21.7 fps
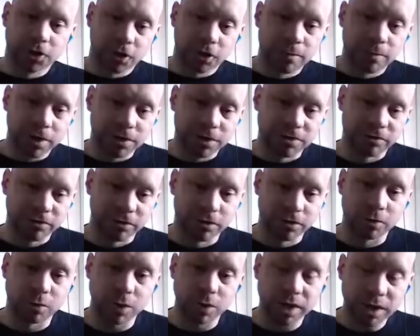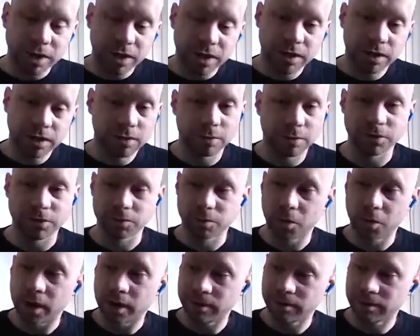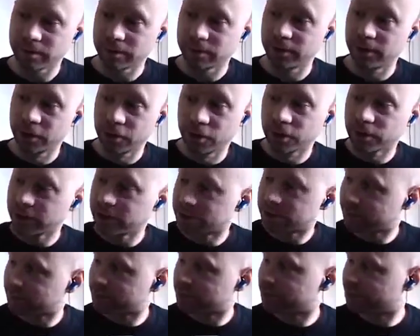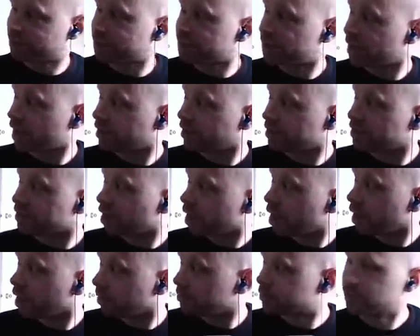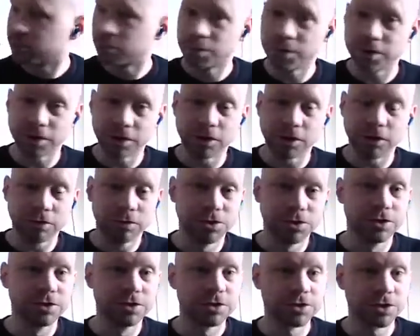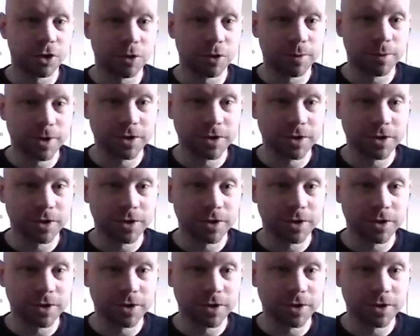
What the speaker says: base for the Wii was what? Literally 10 times the Wii U's install base.